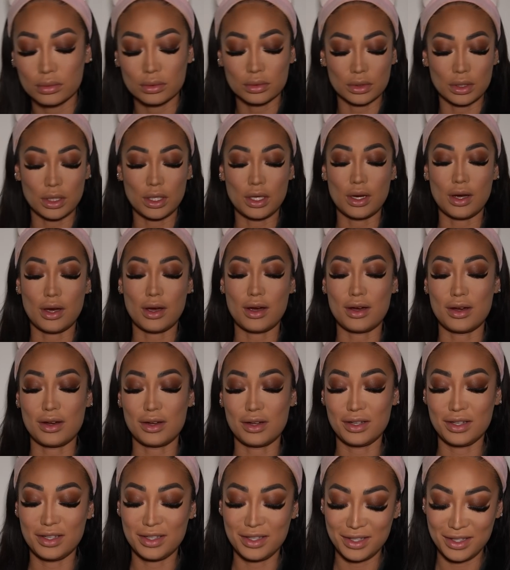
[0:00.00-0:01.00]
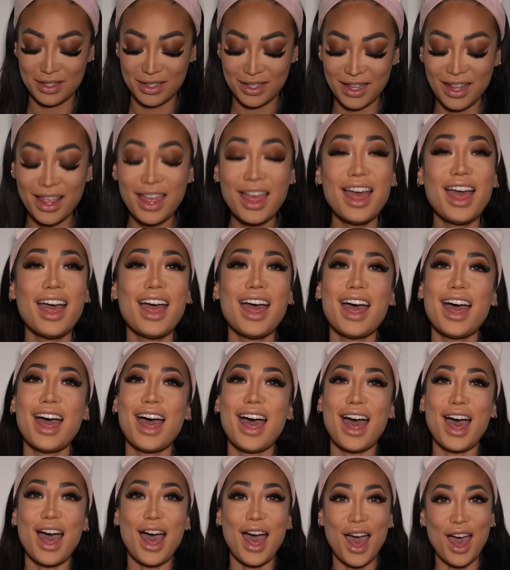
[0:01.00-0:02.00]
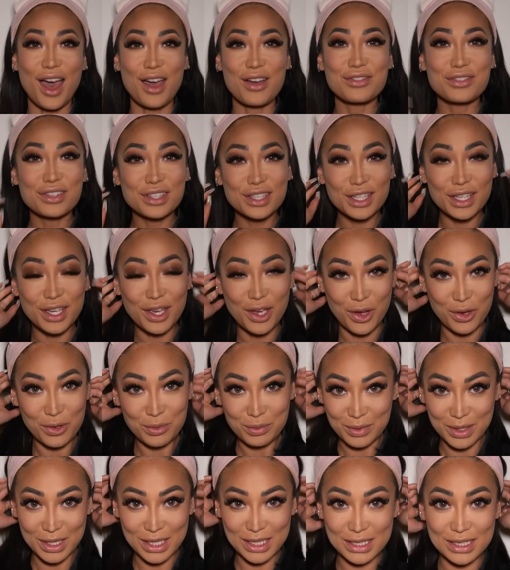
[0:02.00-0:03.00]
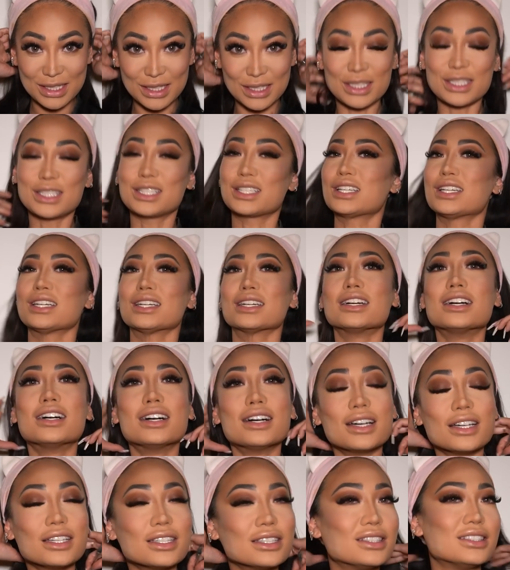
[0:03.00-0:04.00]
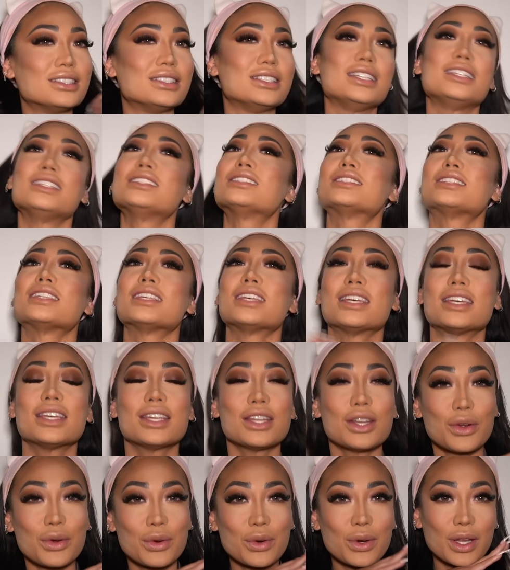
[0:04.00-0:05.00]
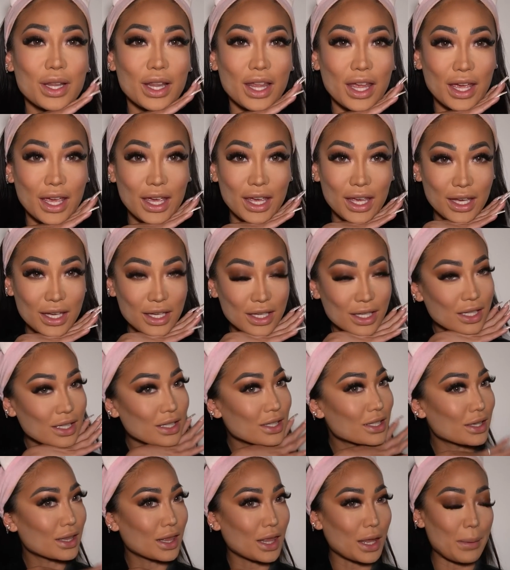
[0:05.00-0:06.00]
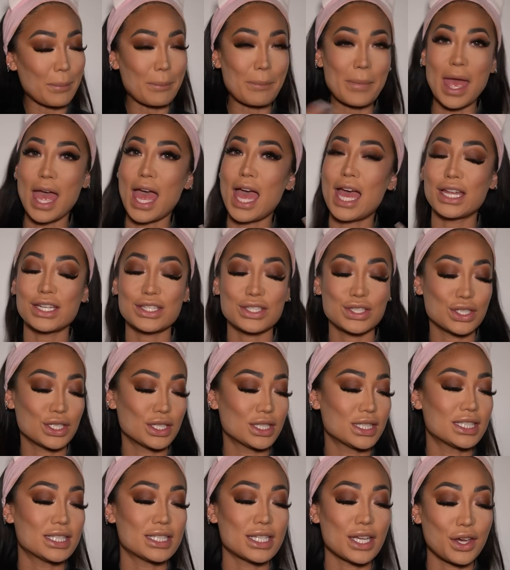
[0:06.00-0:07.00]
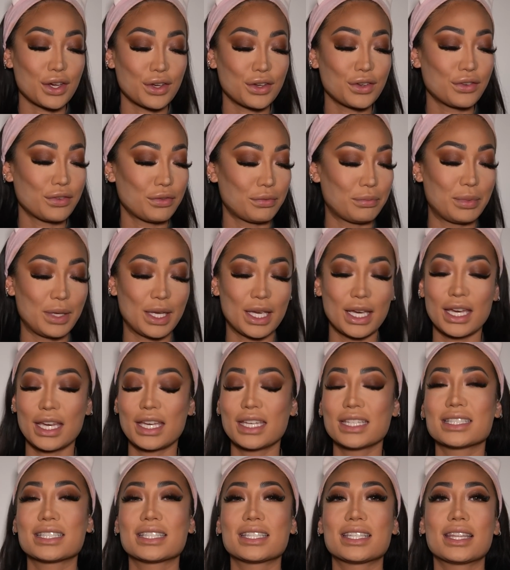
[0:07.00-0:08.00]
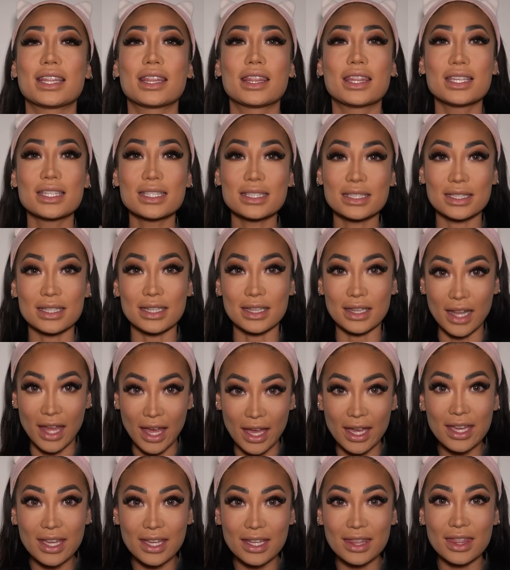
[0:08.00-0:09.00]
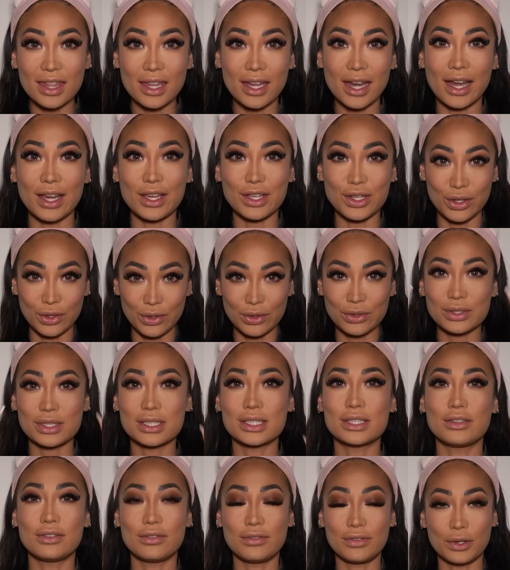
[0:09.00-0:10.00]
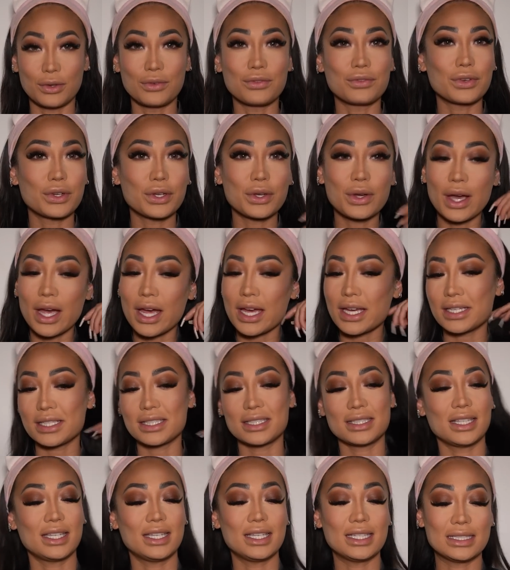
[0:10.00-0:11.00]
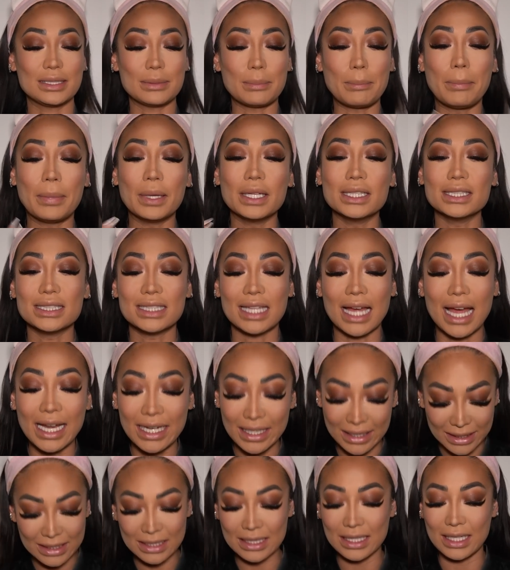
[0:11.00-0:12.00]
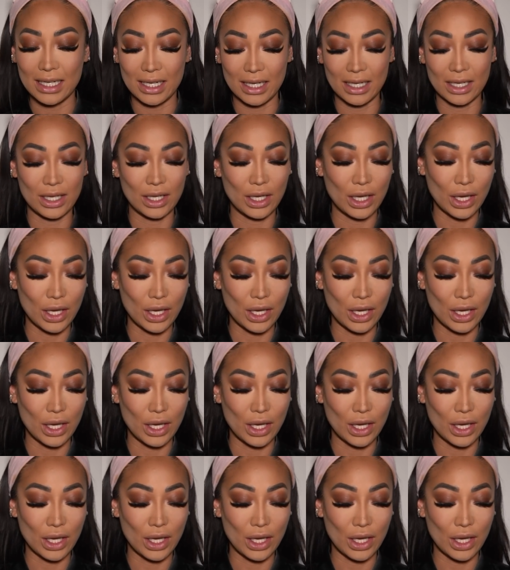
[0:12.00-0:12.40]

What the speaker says: Y'all, I really hope these look decent or like they match and stuff because this light that I use to film for you guys is blinding,